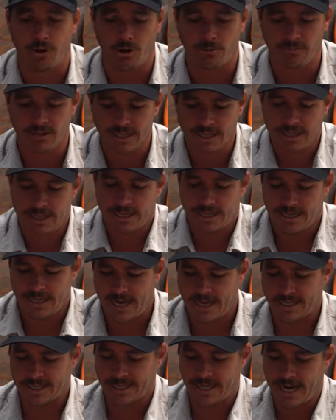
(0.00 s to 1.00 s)
rope.
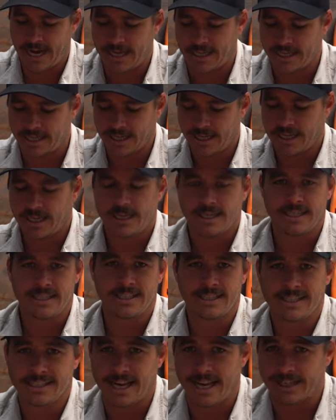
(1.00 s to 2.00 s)
Now, kinetic
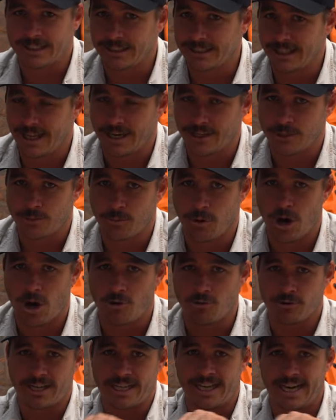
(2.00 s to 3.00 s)
is exactly that as
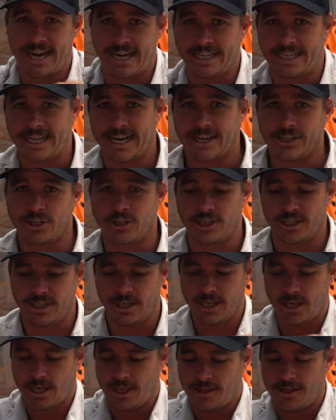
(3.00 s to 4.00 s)
well, kinetic energy.
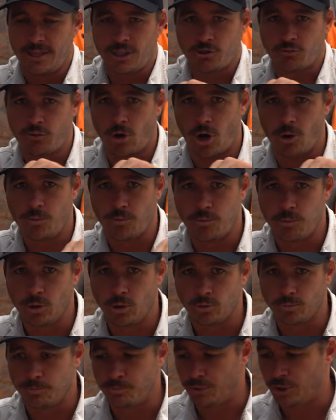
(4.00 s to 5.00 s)
This rope
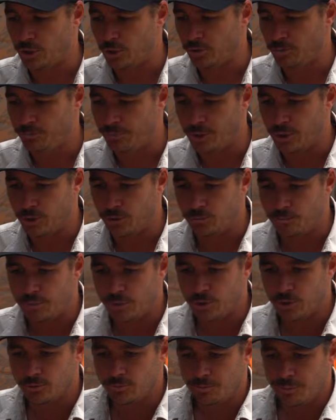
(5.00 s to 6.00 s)
will build, build,
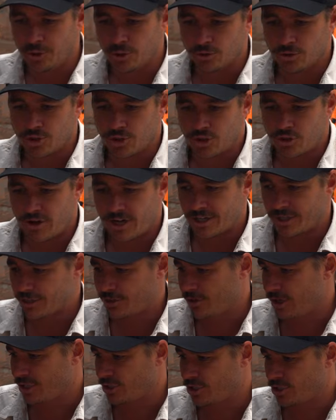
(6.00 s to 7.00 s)
build, build, stretch,
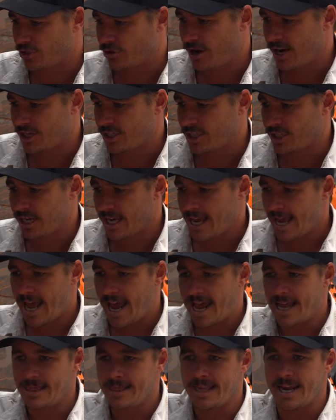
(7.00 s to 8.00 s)
stretch, stretch,
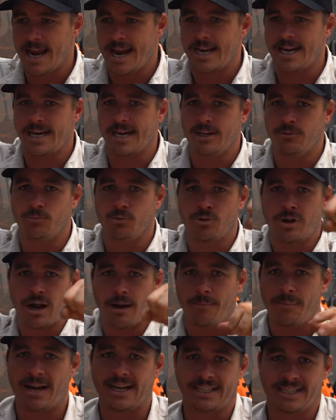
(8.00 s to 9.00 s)
and then it will
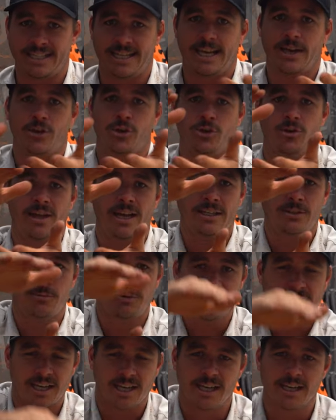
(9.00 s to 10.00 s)
come back together. And that's
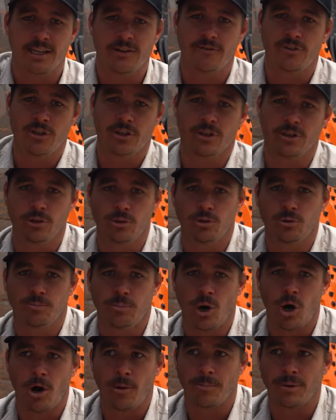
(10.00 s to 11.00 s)
what's gonna give you the little
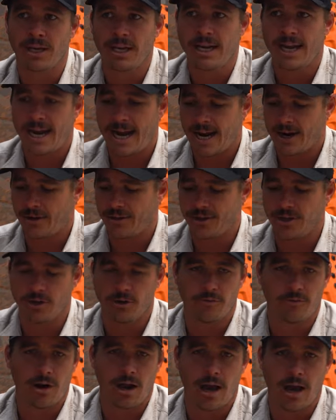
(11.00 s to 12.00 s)
pop out of the
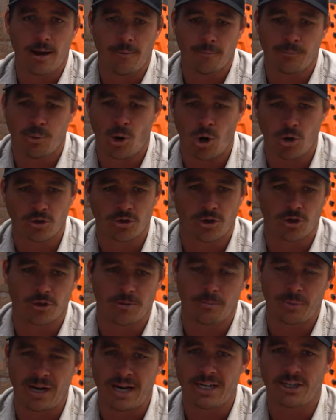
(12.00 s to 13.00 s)
uh, bogged on
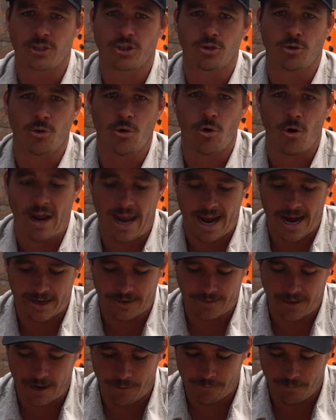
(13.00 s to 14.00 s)
the beach or out
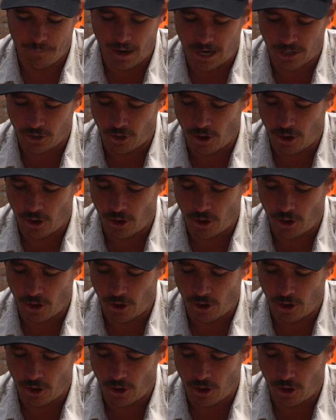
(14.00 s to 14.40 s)
of that mud